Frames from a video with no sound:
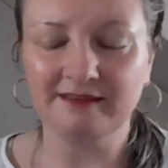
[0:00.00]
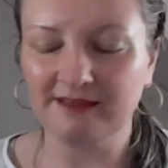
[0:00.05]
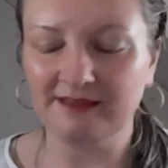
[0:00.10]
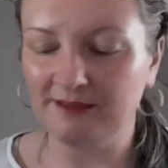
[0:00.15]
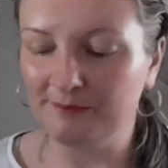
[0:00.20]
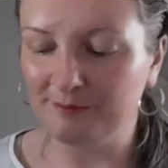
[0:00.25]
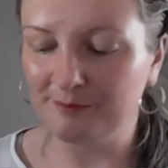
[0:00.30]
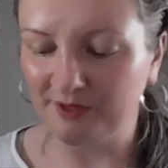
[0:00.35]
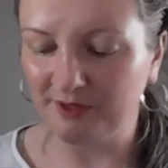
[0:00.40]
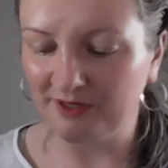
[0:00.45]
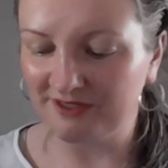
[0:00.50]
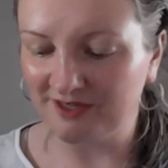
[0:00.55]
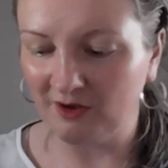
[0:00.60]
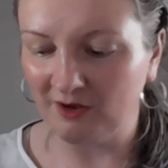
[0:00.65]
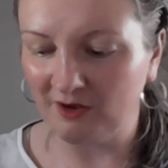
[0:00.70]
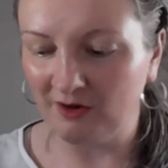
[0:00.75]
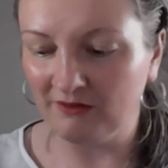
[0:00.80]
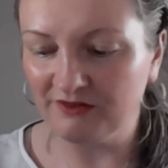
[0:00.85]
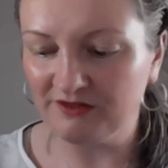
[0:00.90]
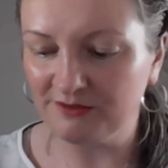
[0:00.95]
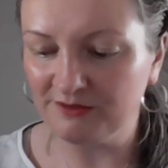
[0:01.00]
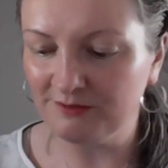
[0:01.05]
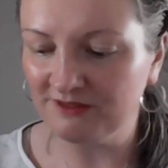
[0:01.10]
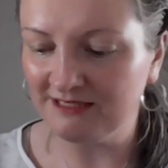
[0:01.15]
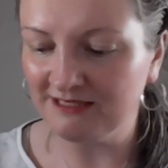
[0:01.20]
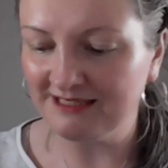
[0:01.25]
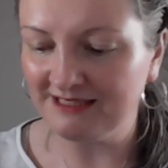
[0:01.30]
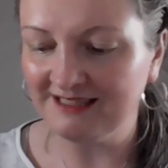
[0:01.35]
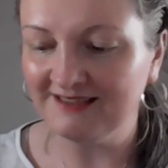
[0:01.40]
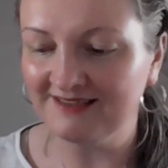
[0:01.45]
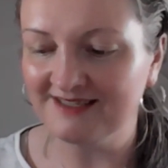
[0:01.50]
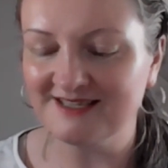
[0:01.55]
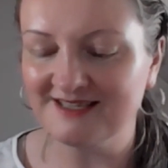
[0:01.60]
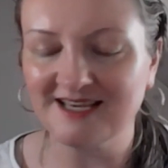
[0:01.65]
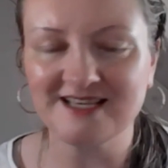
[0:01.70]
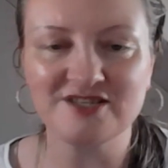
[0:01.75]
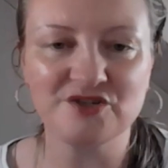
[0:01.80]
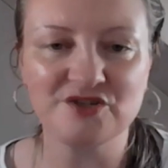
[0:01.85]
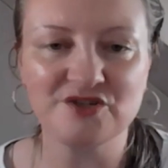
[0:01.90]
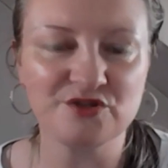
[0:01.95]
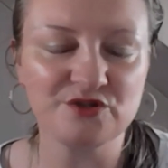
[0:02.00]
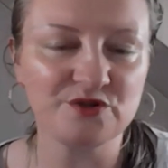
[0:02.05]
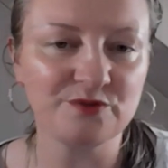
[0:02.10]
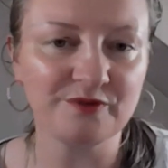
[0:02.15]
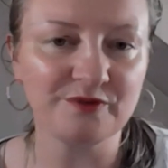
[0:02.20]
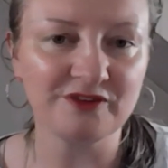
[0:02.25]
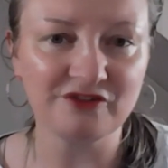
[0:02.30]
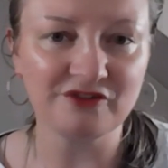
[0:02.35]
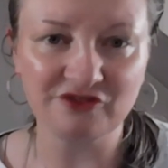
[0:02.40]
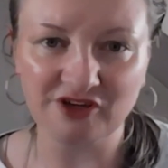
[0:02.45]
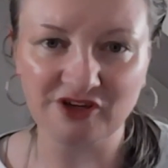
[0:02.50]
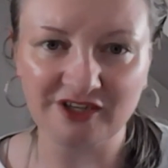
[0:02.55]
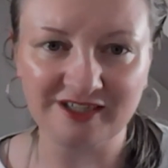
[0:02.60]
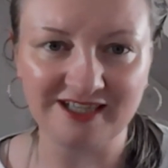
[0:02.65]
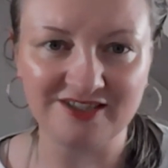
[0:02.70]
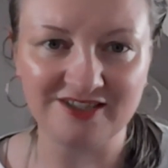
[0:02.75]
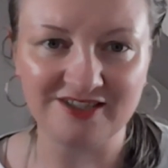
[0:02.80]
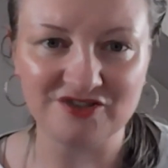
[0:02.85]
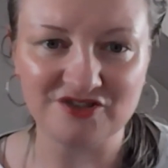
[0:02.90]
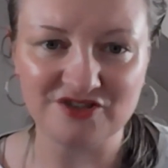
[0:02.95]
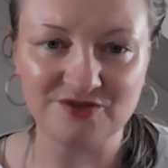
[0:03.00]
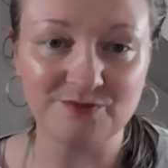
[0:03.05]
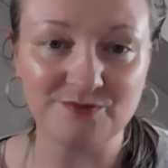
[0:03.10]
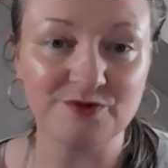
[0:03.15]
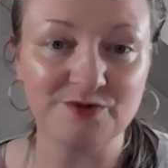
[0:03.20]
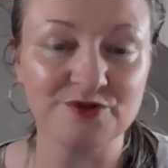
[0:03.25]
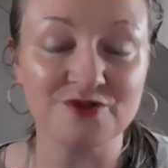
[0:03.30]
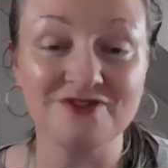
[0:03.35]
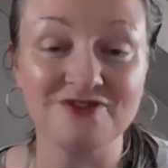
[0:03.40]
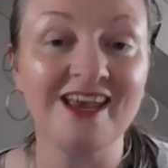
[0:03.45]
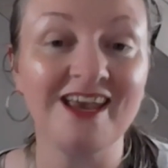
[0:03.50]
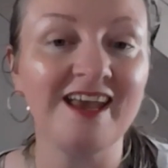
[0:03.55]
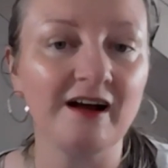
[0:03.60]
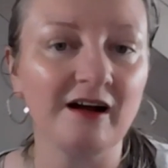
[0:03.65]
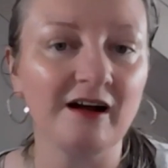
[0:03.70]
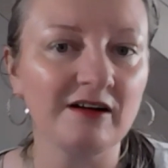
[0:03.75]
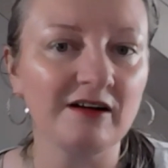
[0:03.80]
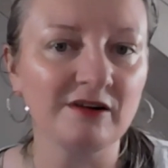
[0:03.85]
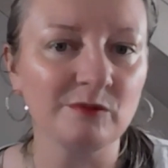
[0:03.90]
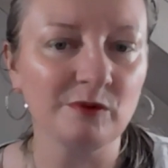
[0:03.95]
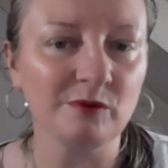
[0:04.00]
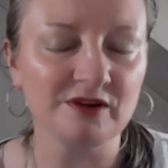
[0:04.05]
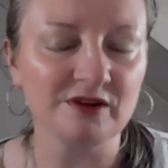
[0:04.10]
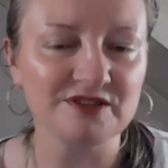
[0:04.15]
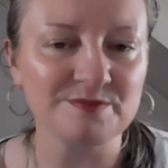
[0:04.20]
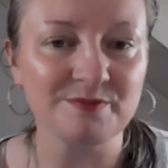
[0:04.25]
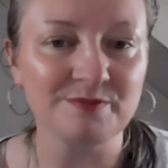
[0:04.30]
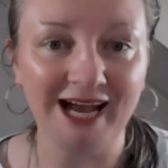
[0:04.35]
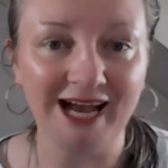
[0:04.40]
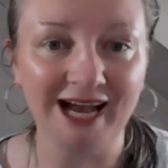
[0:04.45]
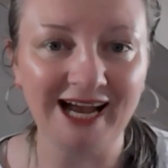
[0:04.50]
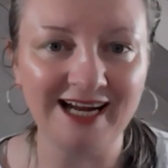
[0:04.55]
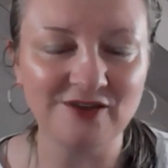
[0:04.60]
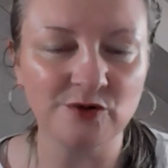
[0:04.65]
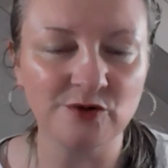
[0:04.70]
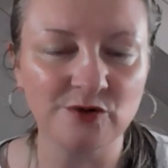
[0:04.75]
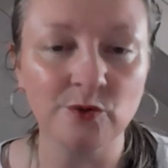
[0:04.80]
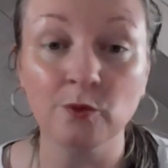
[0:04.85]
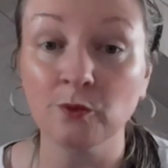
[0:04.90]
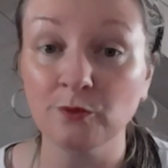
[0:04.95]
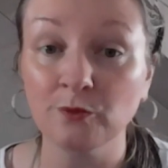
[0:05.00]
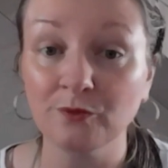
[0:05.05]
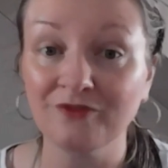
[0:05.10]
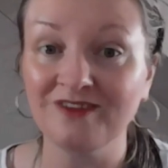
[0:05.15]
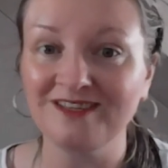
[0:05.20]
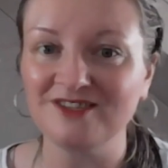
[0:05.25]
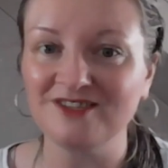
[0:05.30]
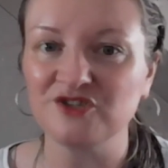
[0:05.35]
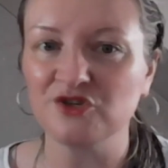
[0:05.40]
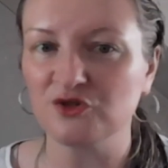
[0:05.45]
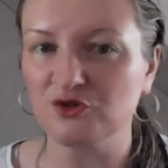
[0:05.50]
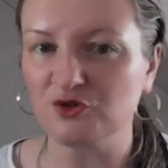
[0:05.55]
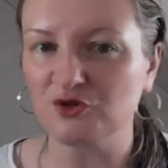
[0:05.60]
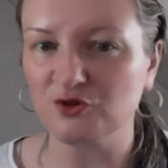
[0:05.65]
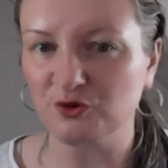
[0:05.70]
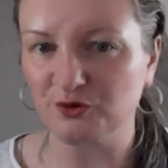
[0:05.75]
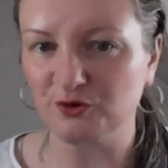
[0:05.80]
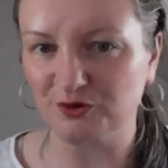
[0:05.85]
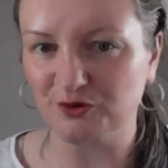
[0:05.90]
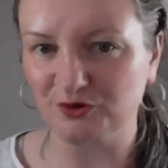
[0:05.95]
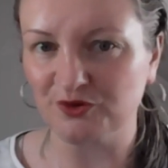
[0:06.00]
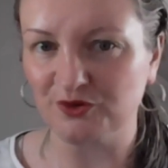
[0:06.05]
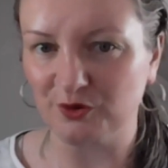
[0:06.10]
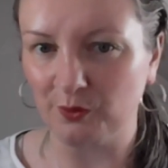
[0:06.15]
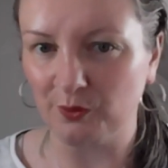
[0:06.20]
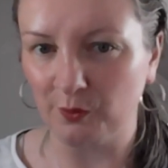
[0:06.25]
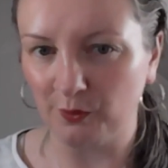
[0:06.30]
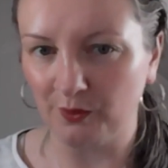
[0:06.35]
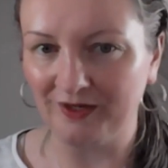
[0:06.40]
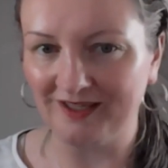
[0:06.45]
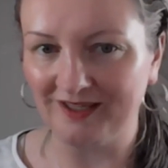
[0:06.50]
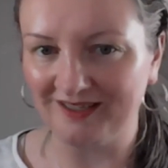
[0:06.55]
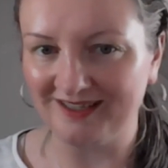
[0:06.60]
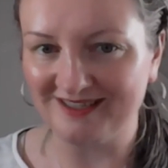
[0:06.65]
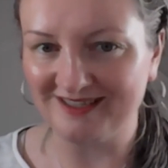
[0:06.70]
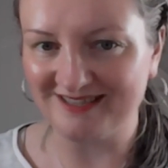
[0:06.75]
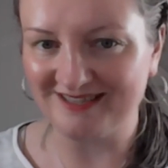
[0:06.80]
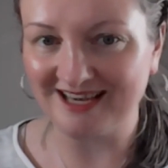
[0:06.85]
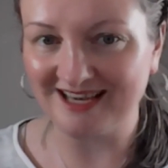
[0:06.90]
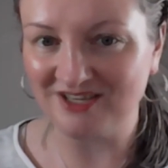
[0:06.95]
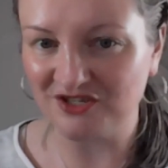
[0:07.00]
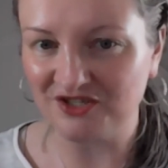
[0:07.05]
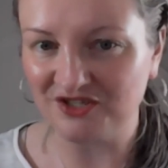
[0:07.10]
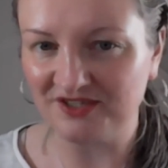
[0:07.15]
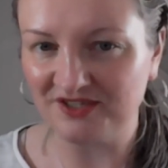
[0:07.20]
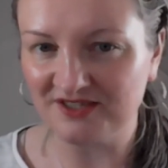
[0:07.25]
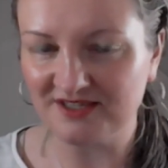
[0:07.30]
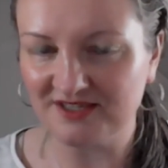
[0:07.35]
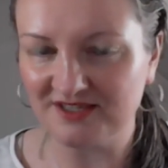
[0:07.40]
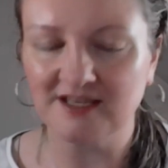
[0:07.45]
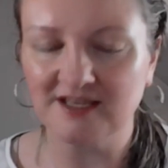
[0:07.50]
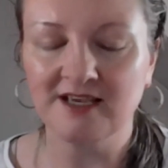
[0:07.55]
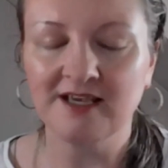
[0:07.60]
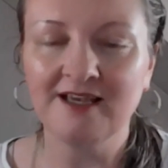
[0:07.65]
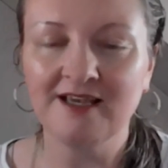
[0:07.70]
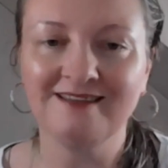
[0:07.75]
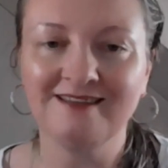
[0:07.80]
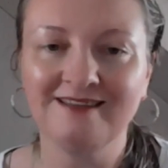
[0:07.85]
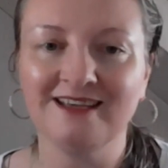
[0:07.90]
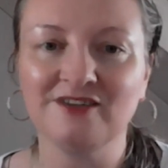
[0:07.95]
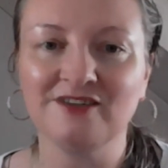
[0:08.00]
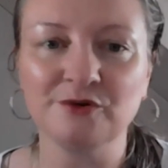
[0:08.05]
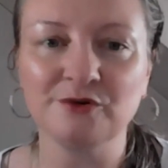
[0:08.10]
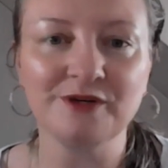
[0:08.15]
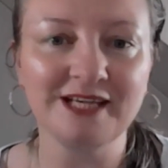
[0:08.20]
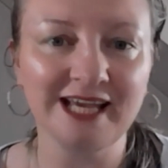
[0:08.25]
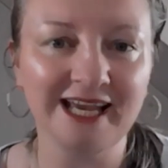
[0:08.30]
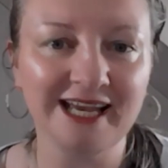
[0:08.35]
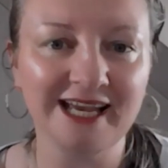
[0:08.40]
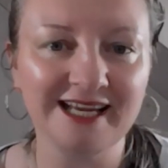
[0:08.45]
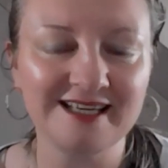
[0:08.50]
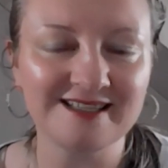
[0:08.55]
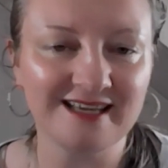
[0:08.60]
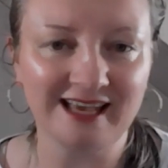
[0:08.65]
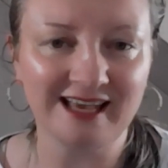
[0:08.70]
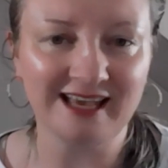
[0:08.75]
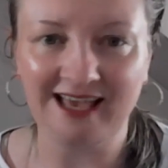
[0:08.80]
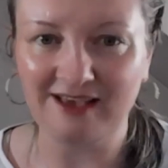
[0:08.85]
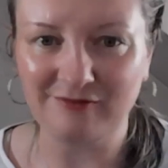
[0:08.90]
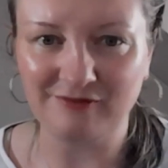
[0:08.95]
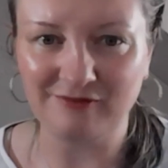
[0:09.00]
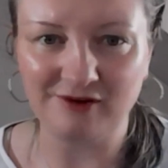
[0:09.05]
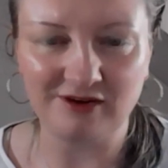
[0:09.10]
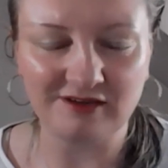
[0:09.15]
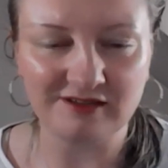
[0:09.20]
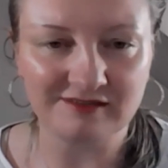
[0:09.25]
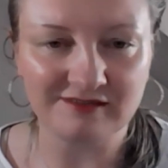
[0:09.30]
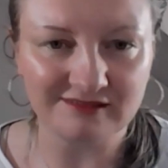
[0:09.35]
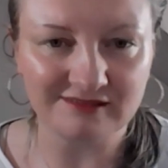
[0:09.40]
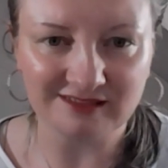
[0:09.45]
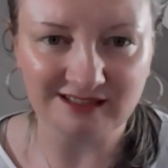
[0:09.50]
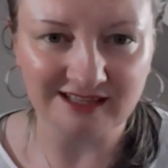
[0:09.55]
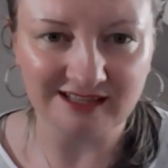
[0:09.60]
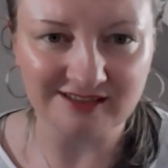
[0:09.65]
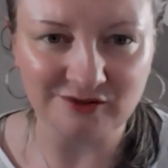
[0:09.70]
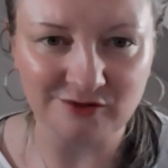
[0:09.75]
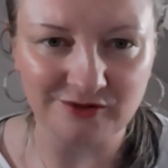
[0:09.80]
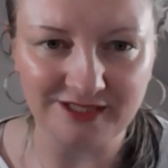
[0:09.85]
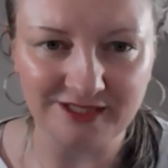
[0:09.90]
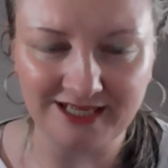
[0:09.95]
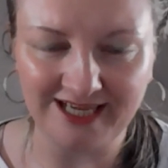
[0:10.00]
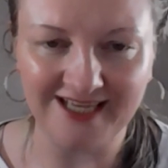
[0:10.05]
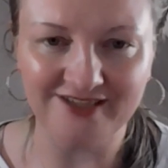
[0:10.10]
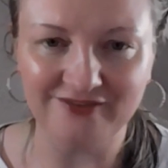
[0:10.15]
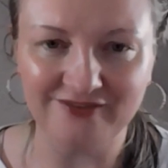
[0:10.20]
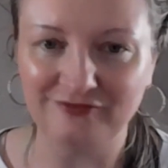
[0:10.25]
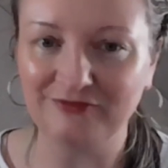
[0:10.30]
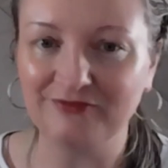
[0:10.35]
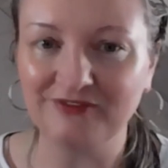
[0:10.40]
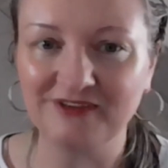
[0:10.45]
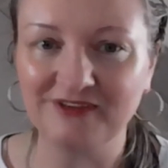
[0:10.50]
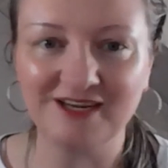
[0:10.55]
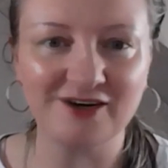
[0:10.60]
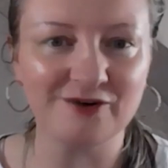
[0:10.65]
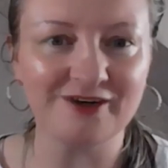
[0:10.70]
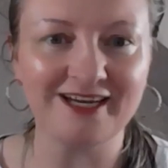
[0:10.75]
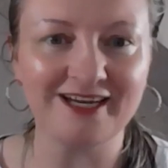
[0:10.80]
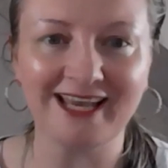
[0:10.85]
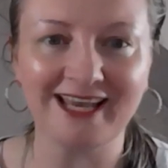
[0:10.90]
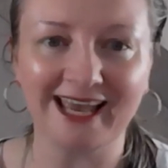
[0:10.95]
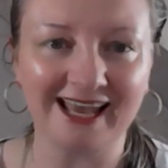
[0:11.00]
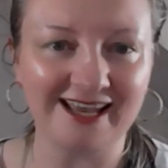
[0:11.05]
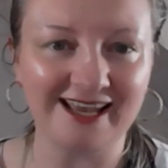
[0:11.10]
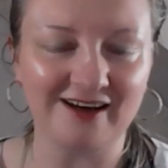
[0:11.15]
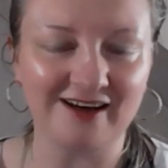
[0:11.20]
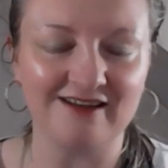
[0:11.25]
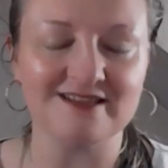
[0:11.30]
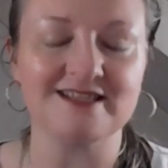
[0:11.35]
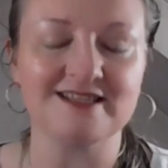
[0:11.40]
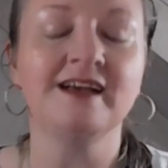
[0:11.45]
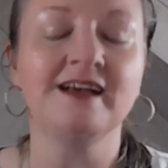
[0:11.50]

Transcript: But ultimately, this has to do with the dark energies, because they are the ones behind all these certain organizations that create havoc, that create fear, chaos.